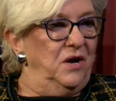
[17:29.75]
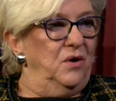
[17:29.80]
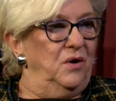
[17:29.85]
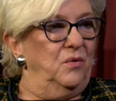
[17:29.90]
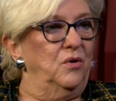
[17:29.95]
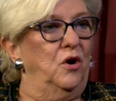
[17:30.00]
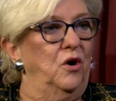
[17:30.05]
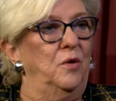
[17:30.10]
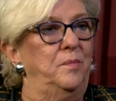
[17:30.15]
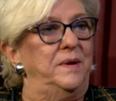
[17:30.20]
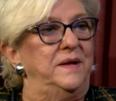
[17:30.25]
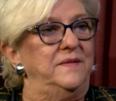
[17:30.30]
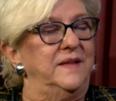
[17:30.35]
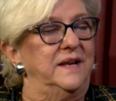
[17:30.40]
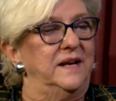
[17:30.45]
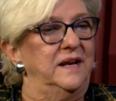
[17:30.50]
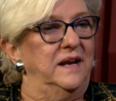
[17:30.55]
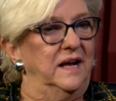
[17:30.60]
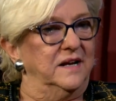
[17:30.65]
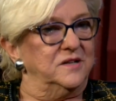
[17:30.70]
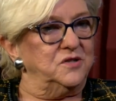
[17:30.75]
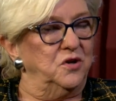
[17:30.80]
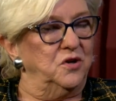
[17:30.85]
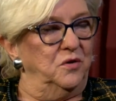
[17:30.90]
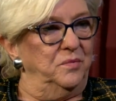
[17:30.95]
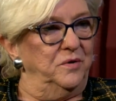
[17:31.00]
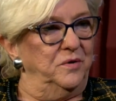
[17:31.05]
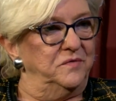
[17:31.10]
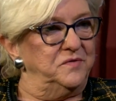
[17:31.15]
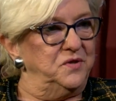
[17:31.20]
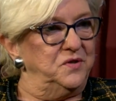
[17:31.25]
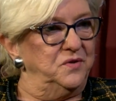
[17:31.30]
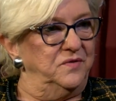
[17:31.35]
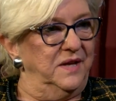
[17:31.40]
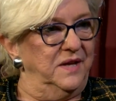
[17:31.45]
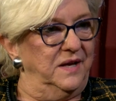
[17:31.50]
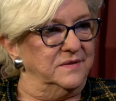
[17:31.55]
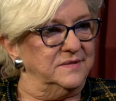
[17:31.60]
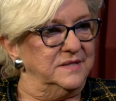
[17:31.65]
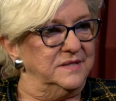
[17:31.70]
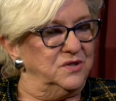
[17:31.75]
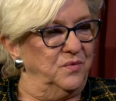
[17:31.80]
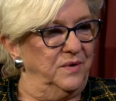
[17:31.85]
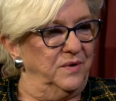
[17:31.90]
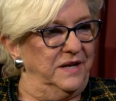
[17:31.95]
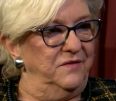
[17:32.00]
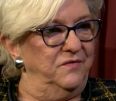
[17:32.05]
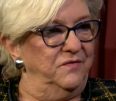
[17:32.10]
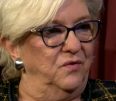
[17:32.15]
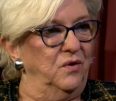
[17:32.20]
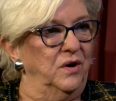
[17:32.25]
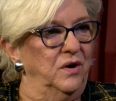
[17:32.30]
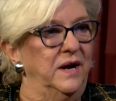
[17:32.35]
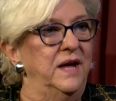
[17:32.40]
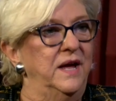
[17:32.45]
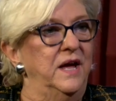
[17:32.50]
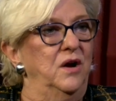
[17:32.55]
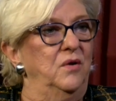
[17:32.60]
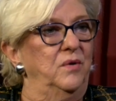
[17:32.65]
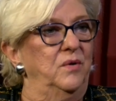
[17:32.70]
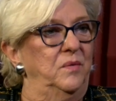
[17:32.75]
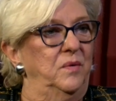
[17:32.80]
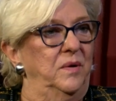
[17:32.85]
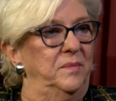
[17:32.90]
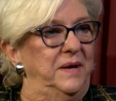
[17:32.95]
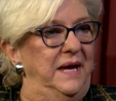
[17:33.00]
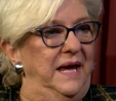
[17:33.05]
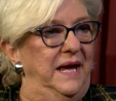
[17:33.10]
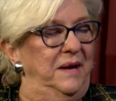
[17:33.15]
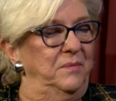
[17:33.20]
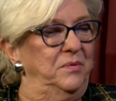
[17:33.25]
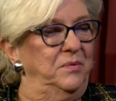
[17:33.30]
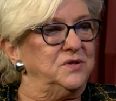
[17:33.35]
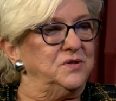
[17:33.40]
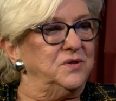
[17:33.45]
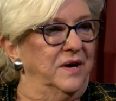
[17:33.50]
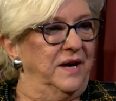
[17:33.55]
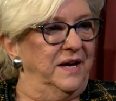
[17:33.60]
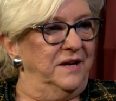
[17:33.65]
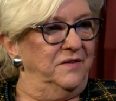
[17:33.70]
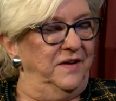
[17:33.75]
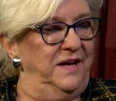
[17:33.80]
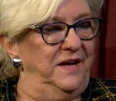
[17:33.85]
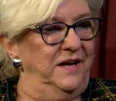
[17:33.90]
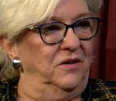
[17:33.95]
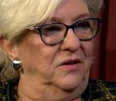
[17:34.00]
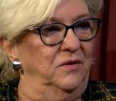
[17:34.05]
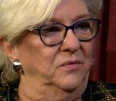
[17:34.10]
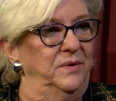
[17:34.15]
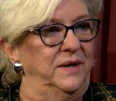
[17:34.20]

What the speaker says: We're hoping that in October of 2024 we will be able to unveil.